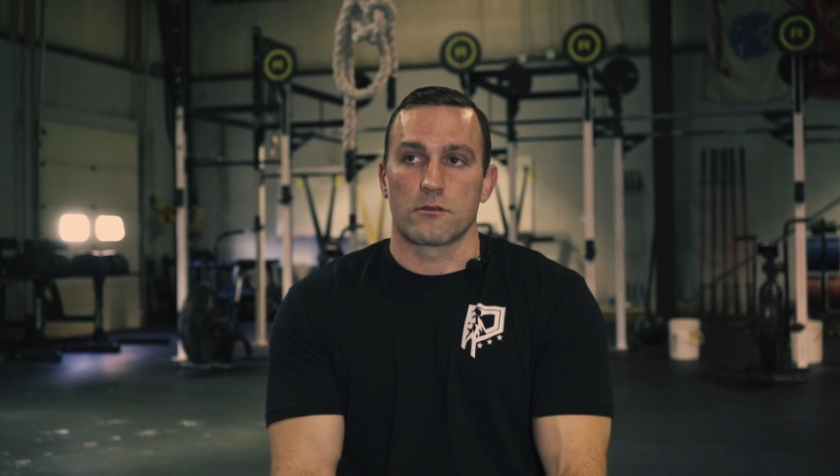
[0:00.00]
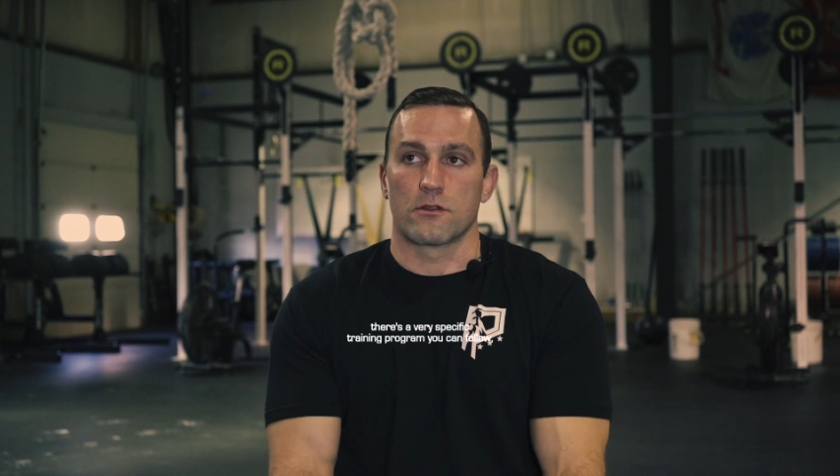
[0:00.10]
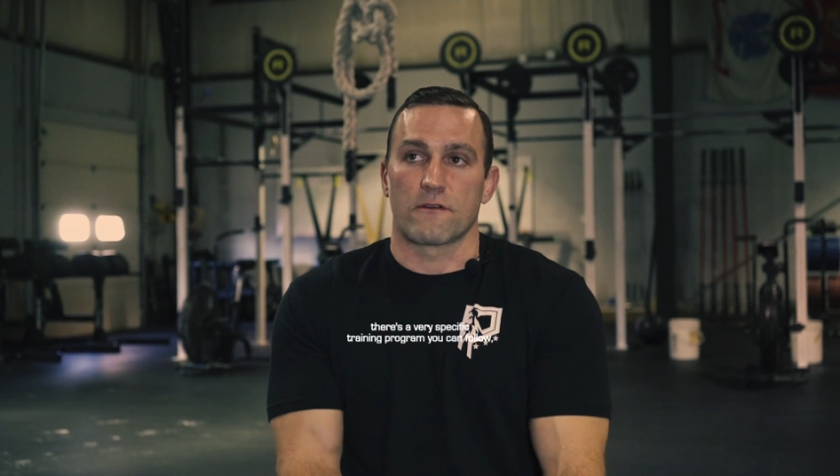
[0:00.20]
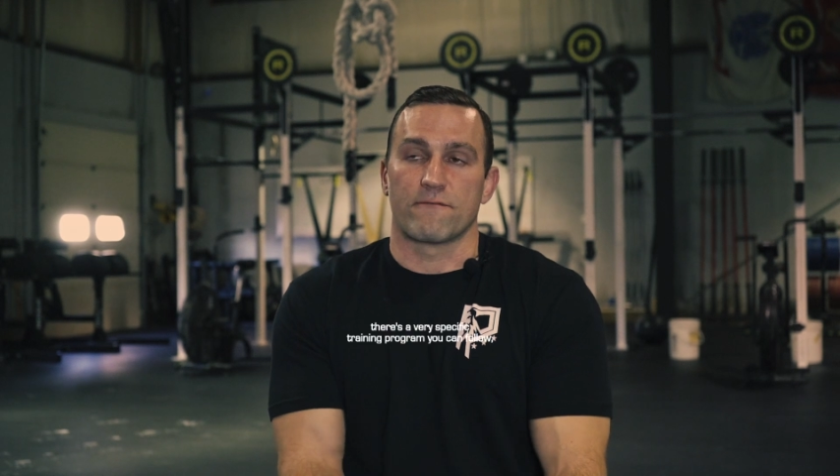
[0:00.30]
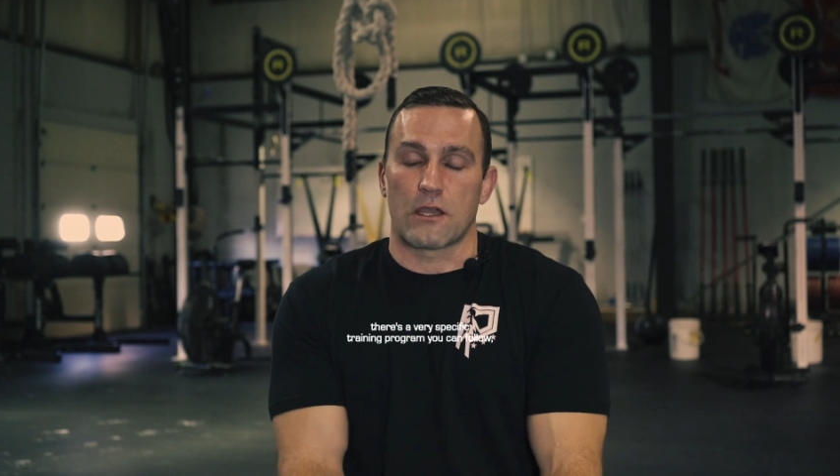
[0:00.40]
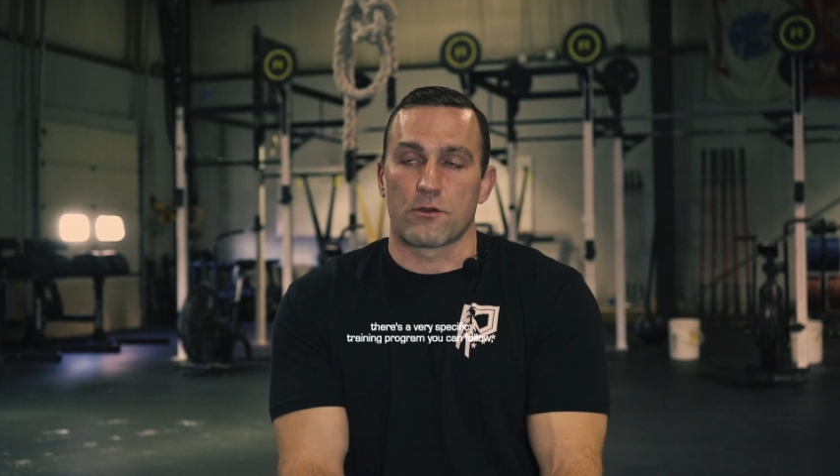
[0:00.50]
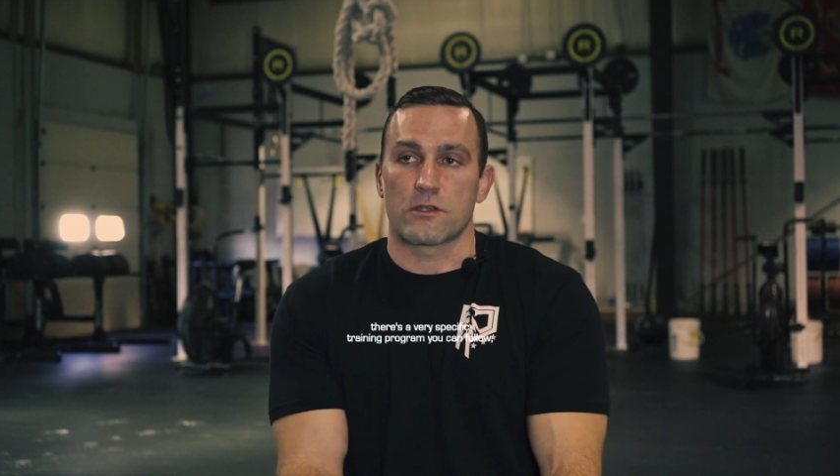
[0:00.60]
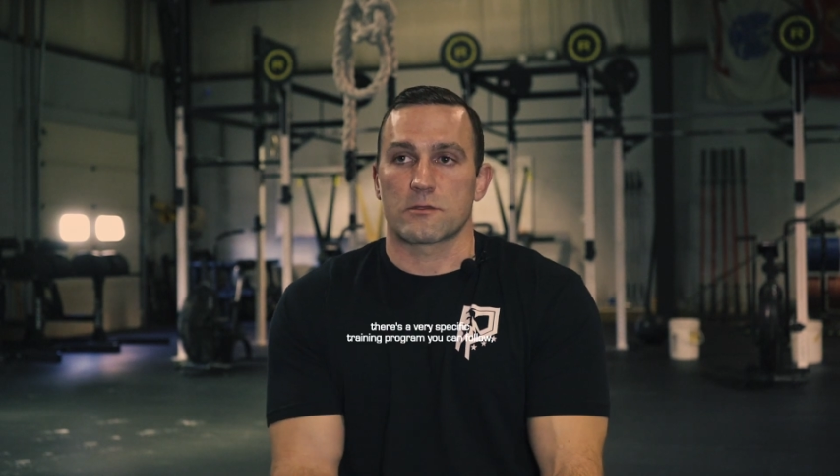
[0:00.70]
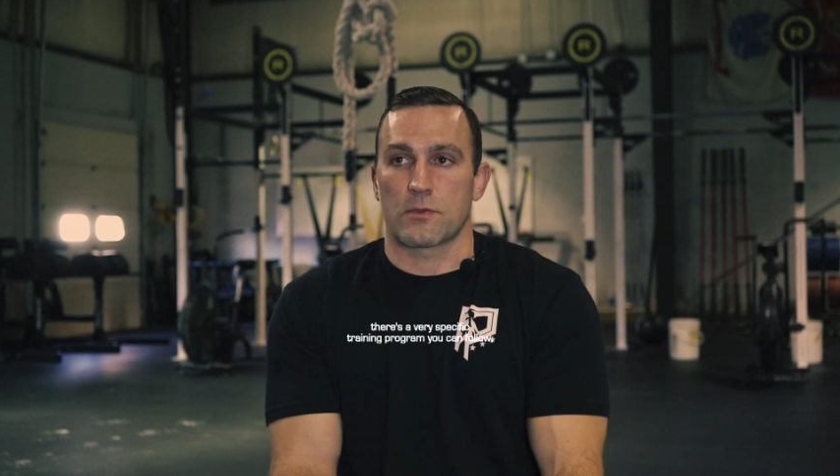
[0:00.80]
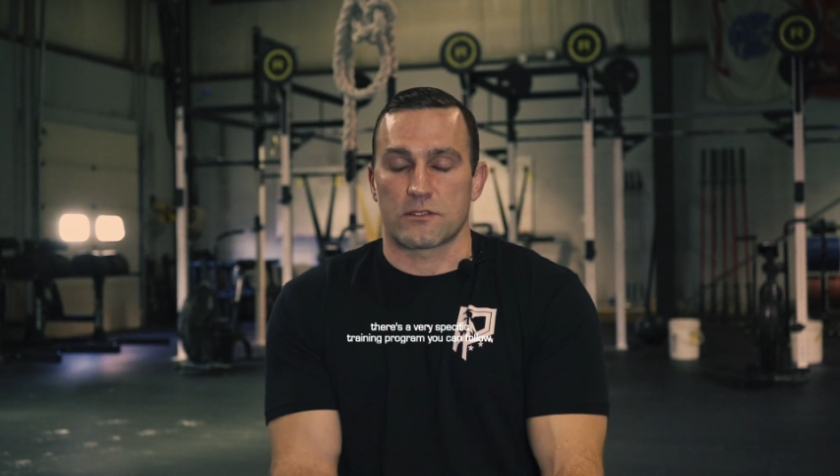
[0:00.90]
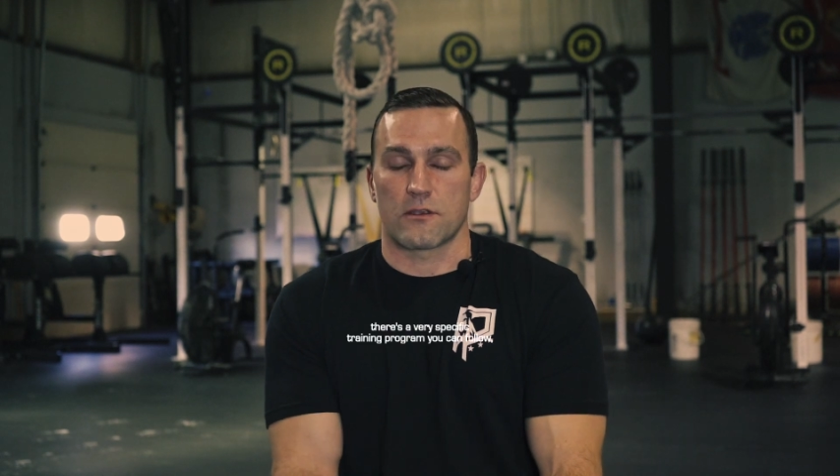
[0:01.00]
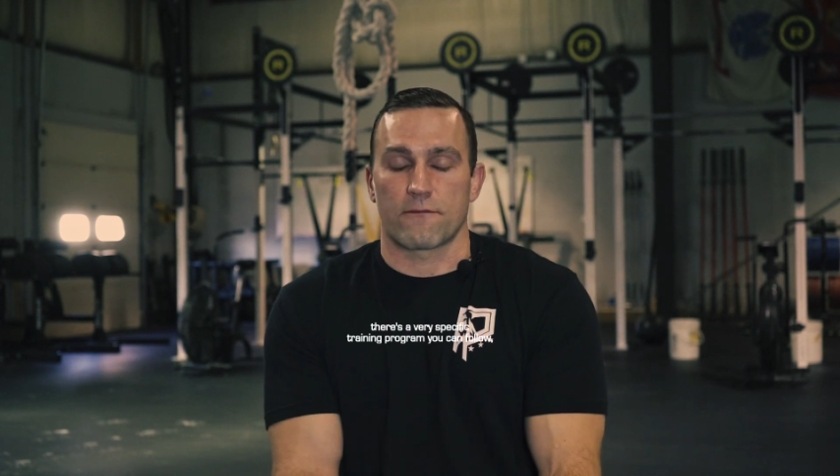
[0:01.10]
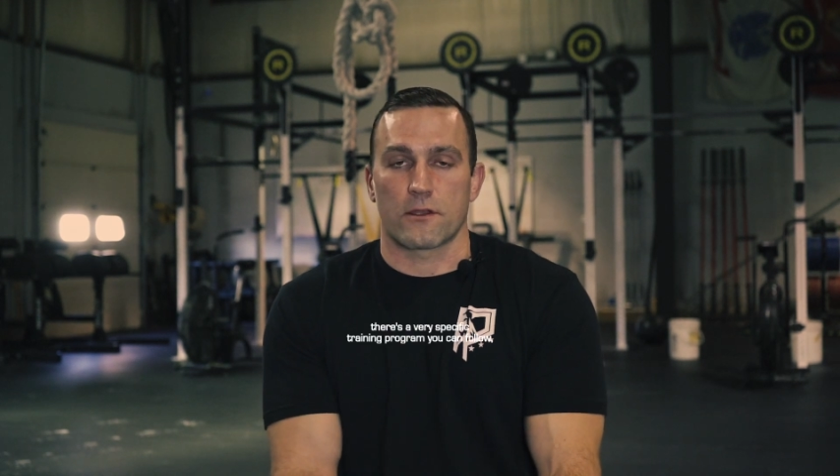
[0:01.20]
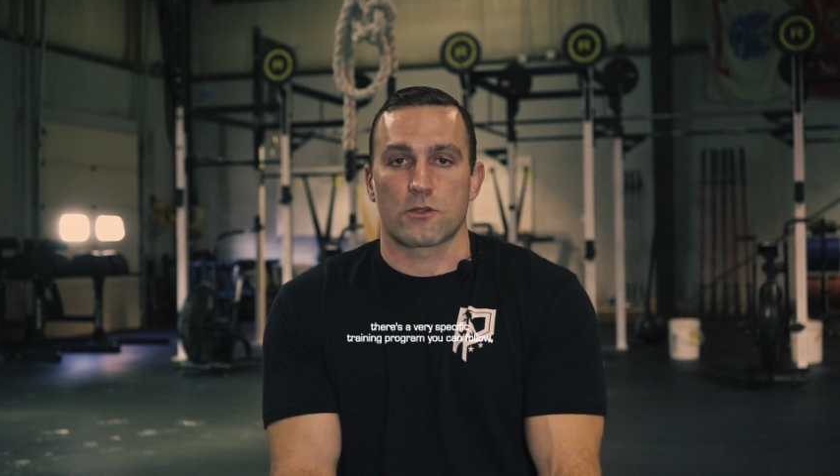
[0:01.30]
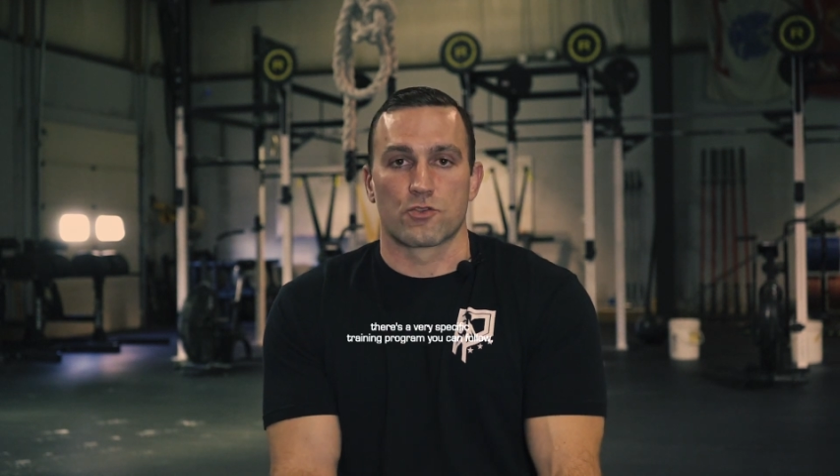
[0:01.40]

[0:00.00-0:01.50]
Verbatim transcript: there's a very specific